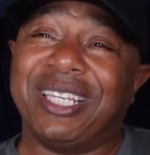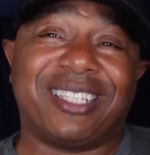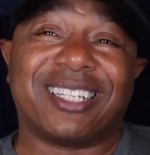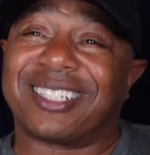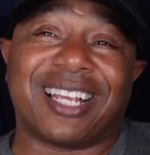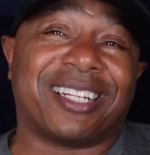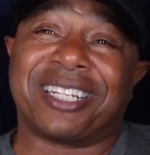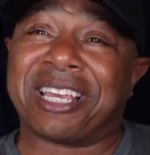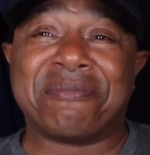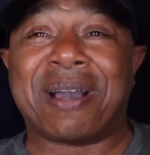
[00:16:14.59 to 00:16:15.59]
He just
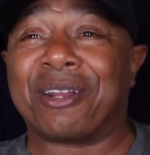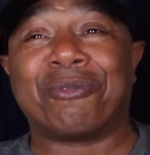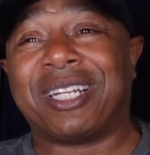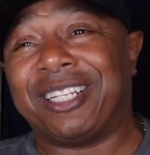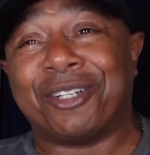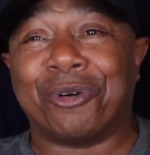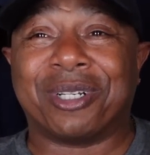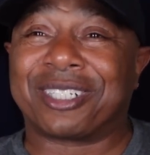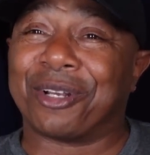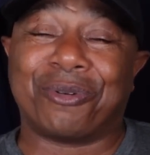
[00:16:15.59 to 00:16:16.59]
telling everybody what he
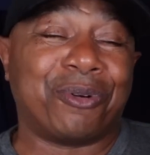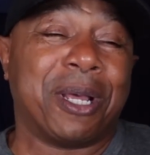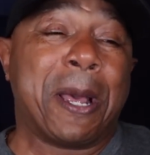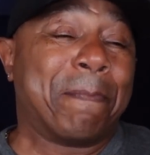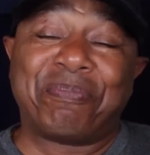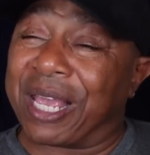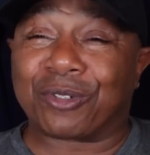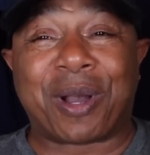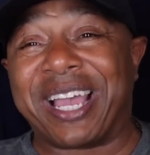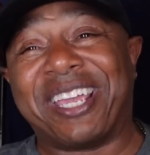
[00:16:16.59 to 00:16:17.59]
doing. So that's
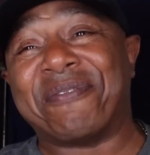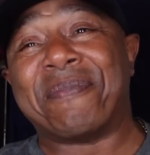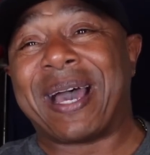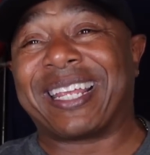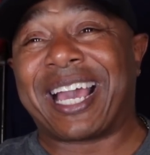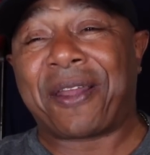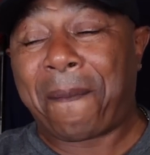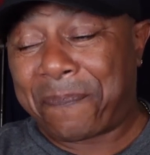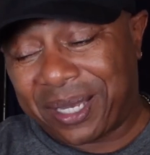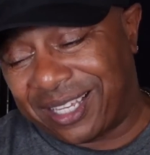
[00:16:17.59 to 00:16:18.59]
why everybody got an
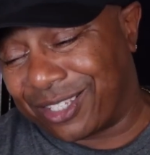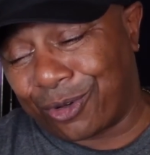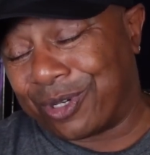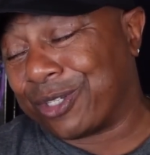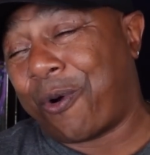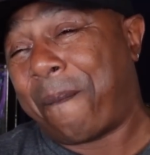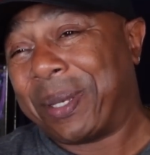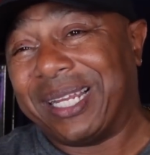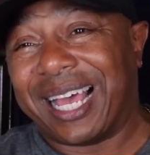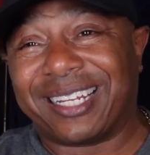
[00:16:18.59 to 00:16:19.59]
opinion. So it's going to
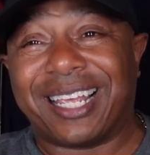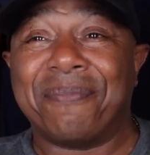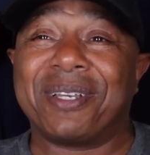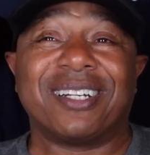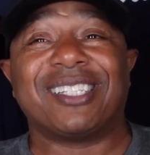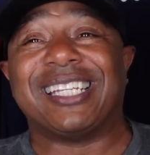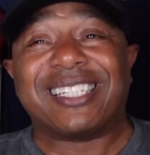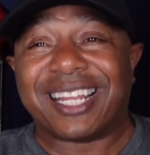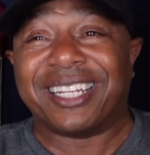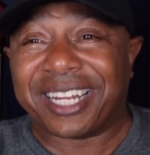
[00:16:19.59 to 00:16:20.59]
be like that because he
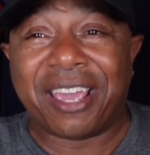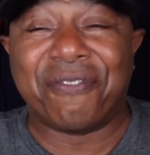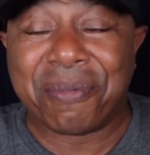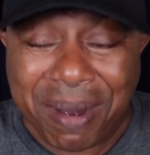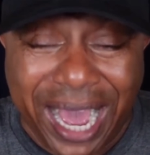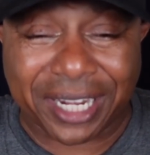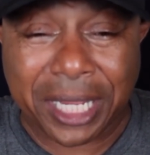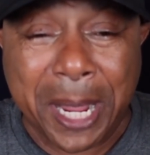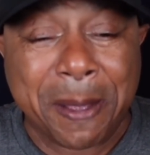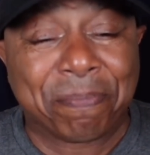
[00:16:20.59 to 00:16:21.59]
telling everybody.
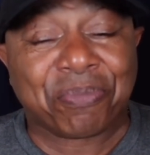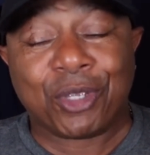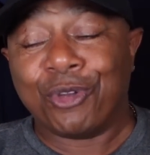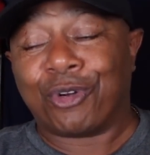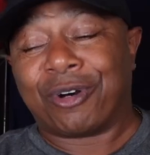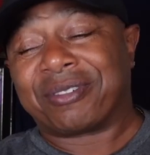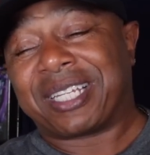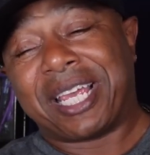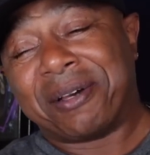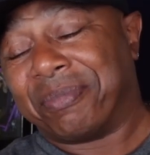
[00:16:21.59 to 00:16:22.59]
You know what I'm
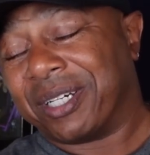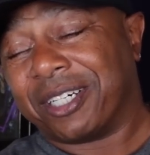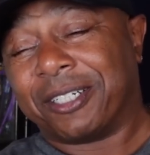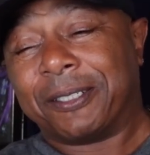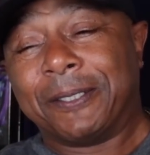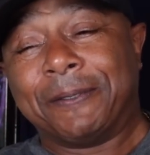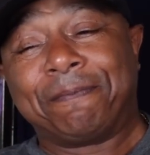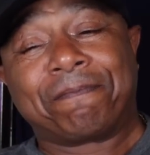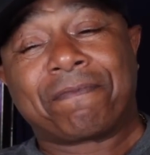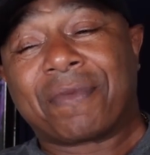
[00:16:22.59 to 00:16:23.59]
saying? But,
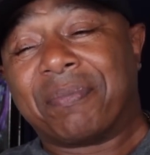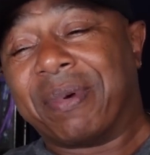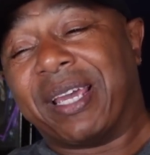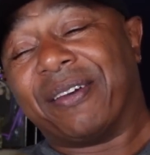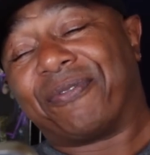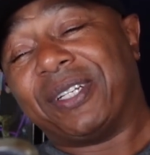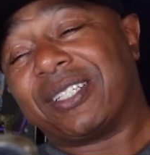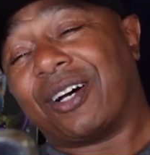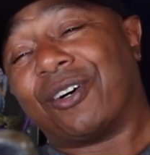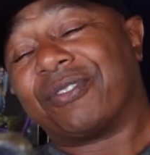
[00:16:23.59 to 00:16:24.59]
man,
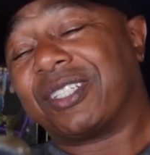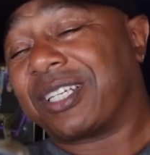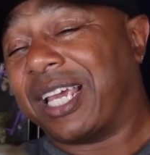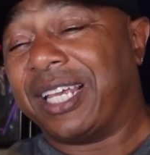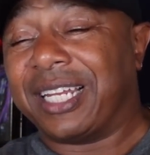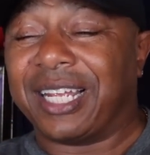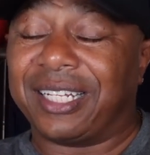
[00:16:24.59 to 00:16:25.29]
Fleece off the chain.